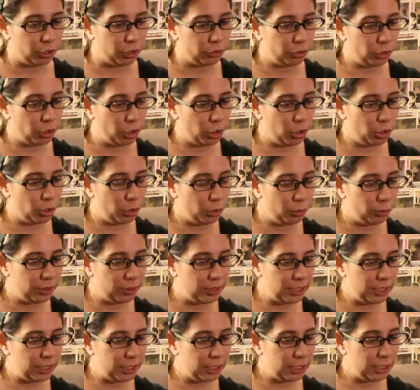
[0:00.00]
so
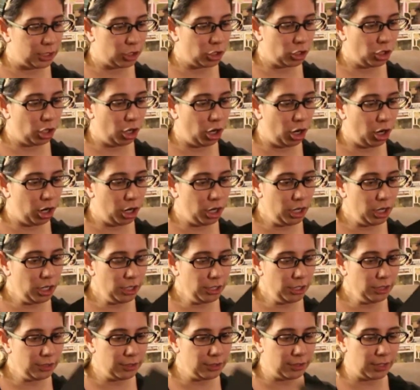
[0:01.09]
the
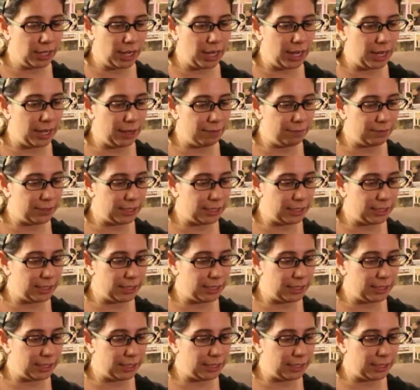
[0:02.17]
cards have